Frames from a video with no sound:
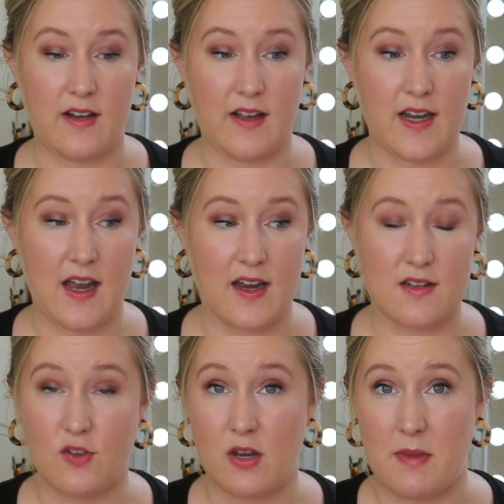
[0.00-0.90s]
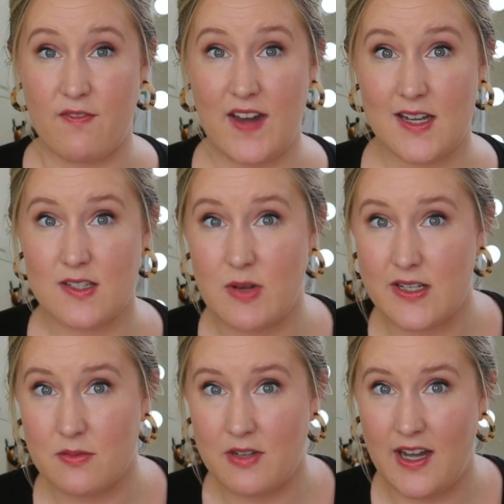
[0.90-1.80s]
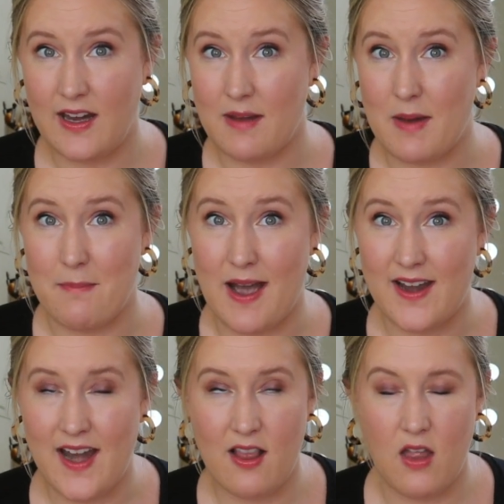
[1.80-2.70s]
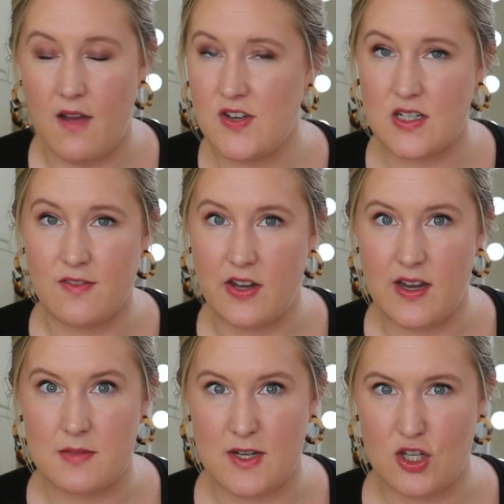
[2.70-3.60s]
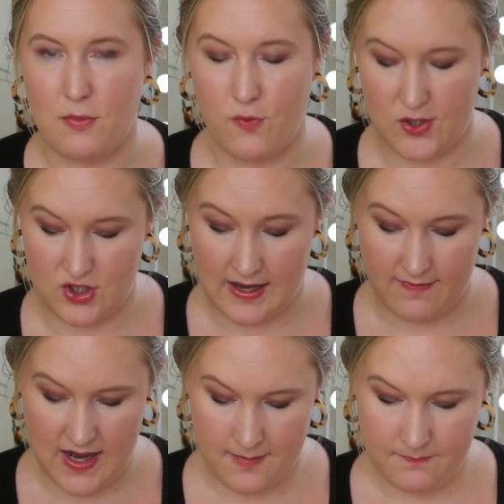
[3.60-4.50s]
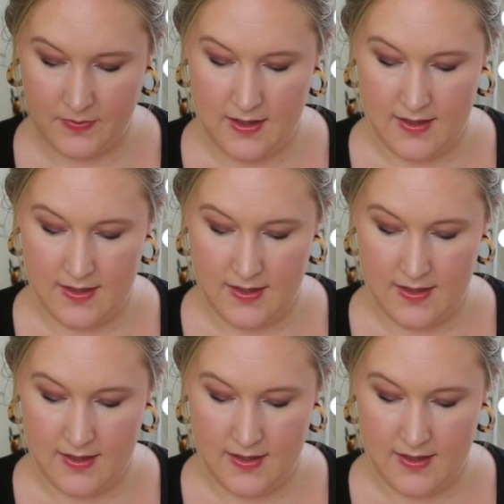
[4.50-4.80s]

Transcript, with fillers: Like, I exfoliate my face twice a week and my body. I love to exfoliate, especially before shaving.